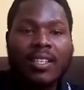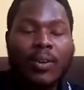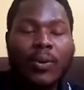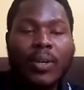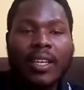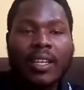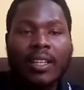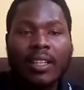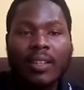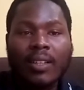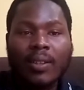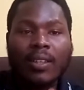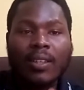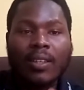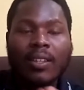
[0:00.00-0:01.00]
Okay,
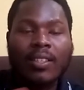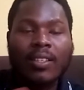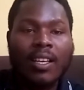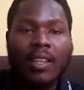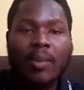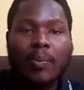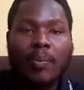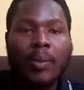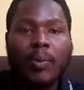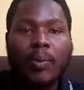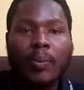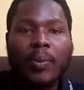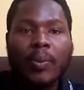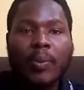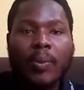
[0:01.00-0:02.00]
these are the people
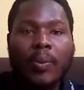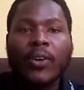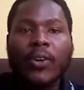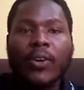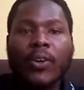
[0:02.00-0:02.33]
because